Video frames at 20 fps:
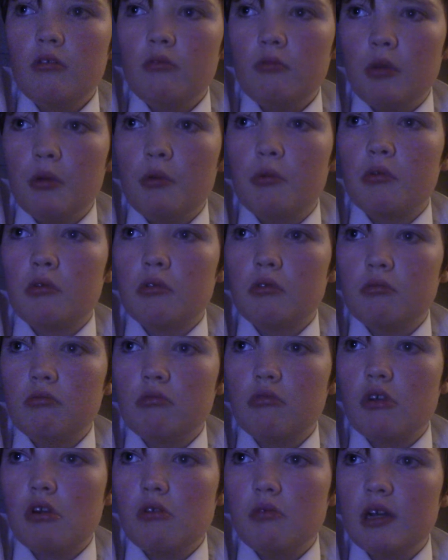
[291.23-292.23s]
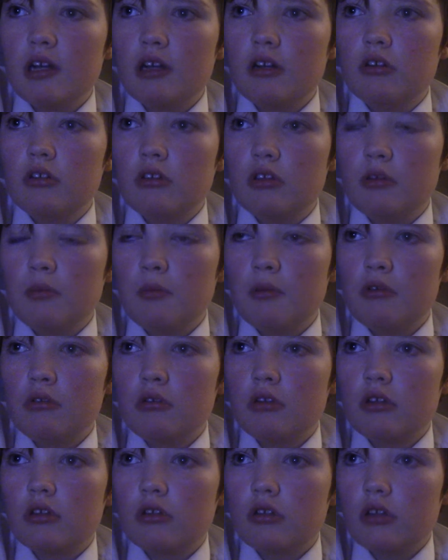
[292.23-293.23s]
we were going on the
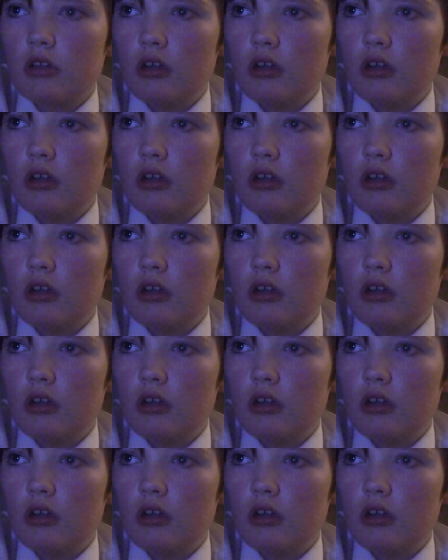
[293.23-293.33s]
boat.